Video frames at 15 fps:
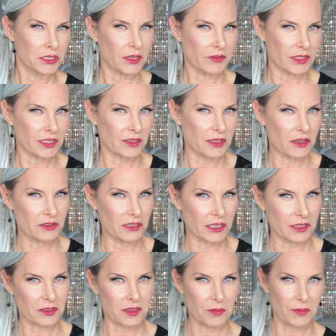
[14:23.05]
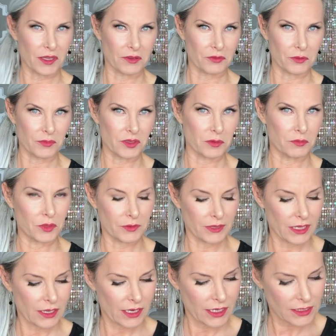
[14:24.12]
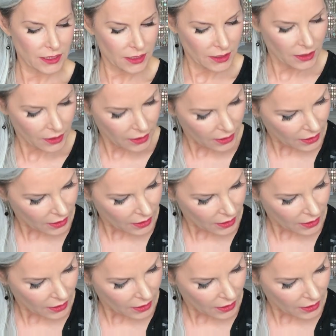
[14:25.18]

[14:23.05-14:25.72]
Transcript: Definitely sounded like something from some movie that I did.